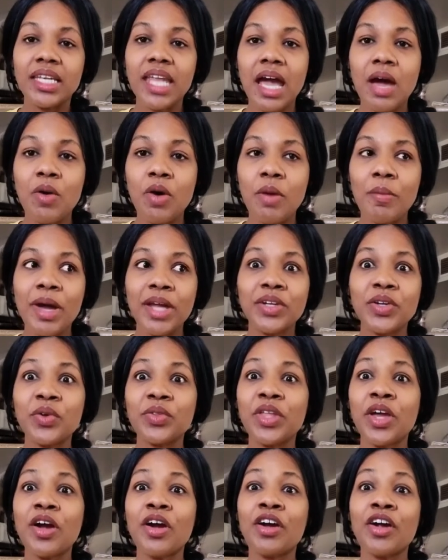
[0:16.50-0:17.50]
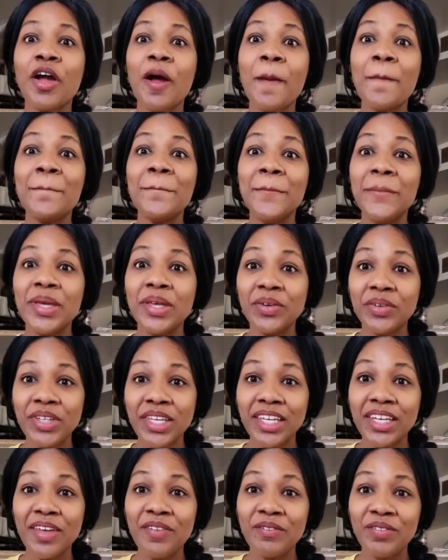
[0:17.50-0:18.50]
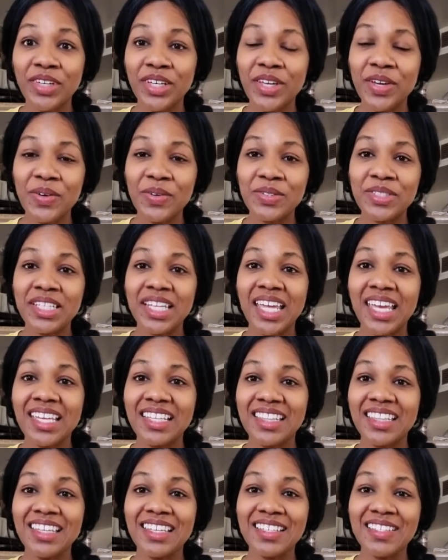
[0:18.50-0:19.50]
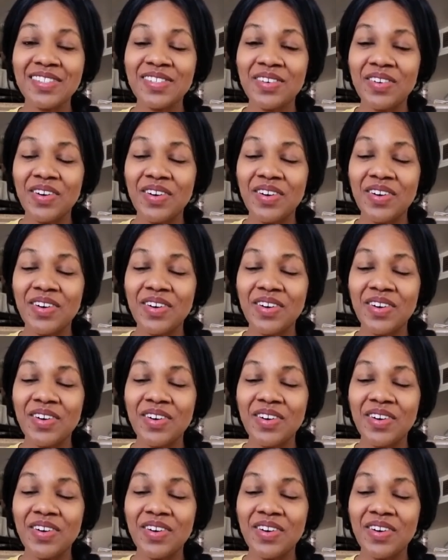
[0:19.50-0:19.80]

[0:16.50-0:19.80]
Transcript: Now, um, I know there are a million videos like this